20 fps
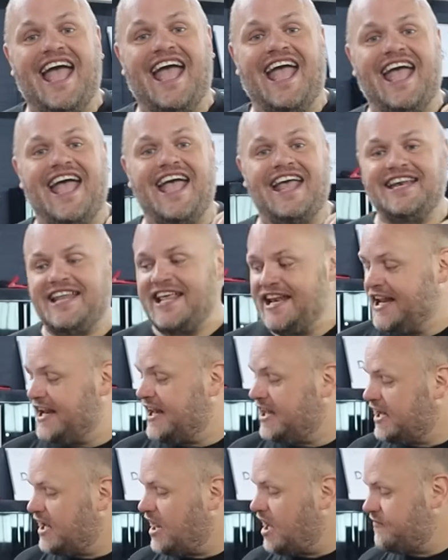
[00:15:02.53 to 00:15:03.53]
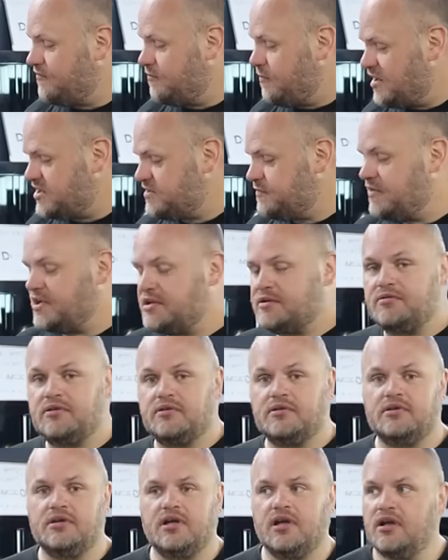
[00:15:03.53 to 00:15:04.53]
And then they did a lot of
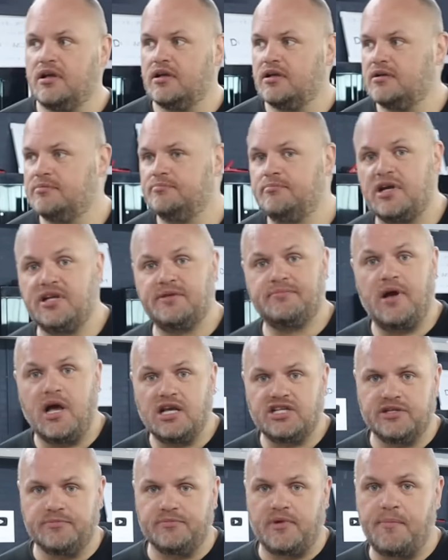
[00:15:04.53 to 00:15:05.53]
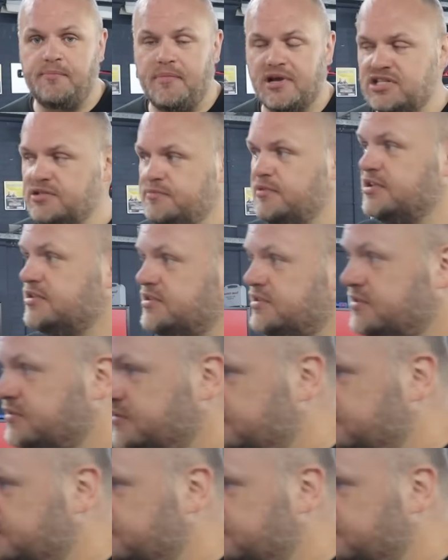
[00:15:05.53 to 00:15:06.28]
measurements.